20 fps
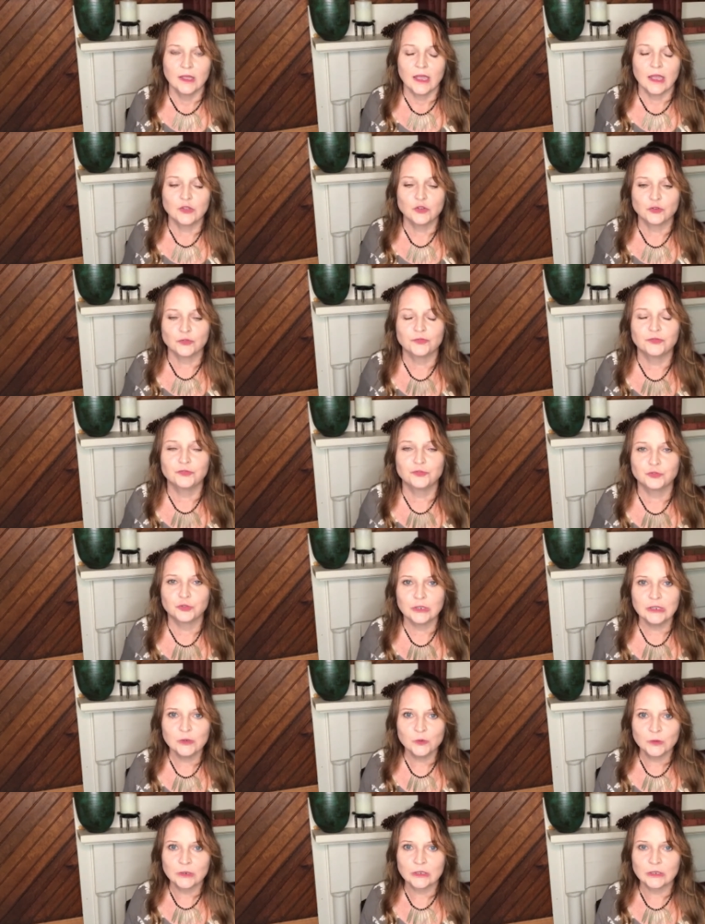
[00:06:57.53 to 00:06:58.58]
And your
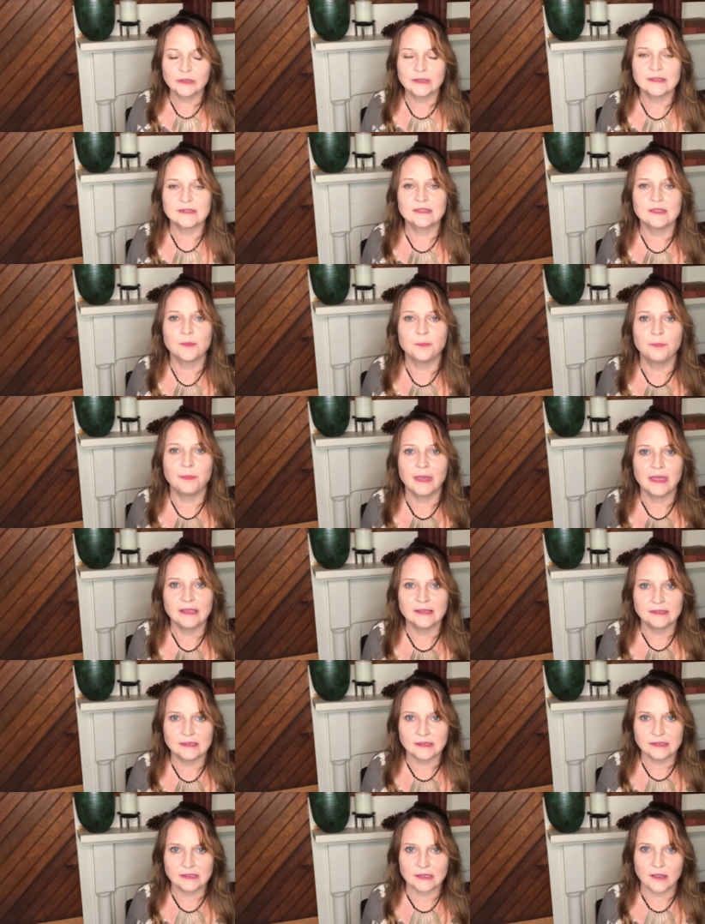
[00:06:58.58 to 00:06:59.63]
free will is the
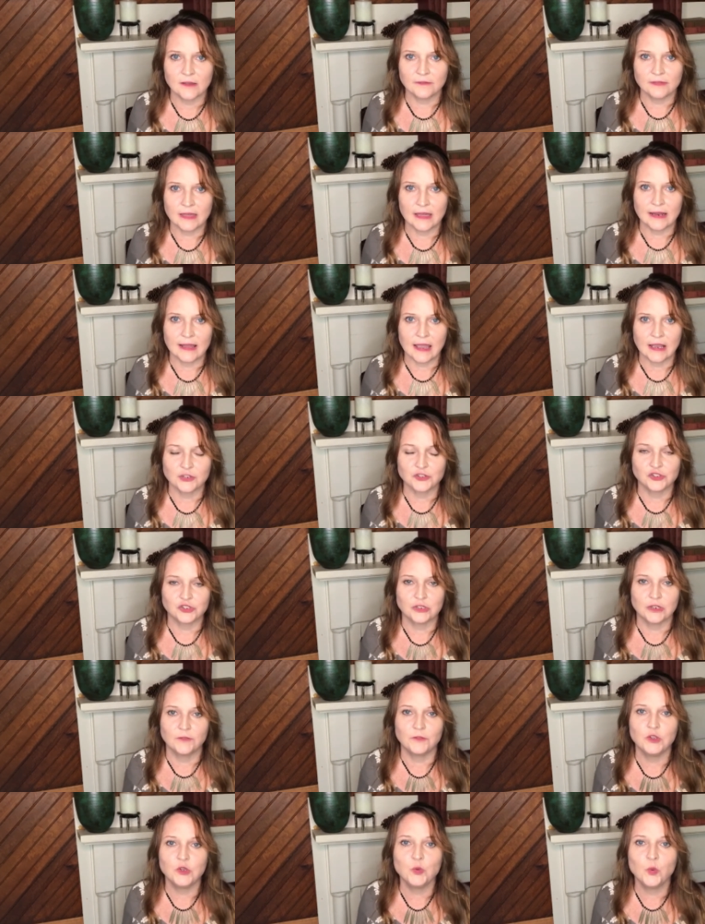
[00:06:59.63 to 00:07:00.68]
basis of that action.
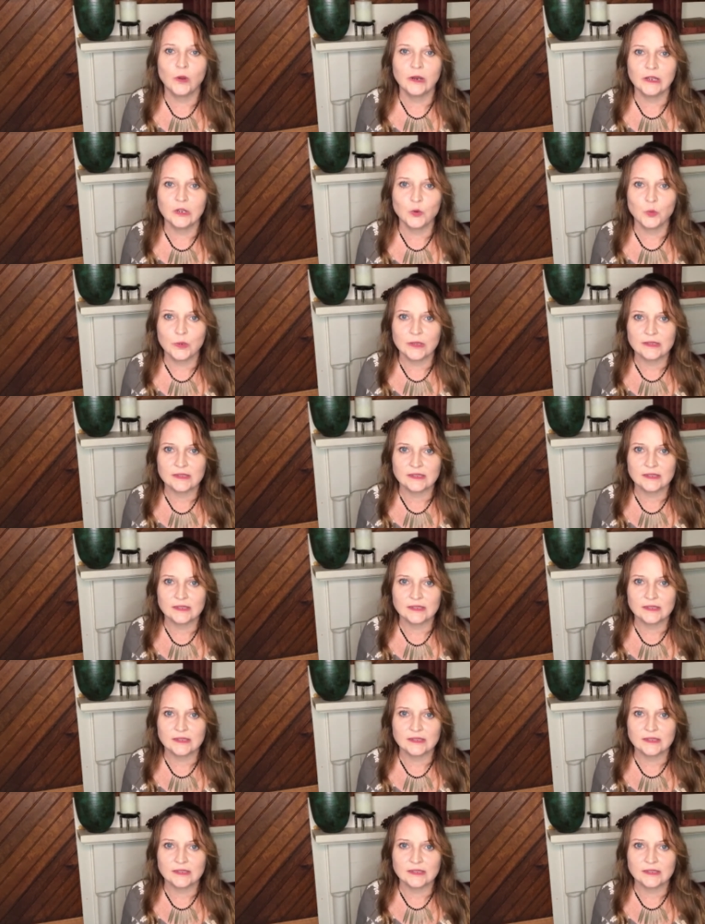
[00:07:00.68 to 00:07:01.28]
If you want to quit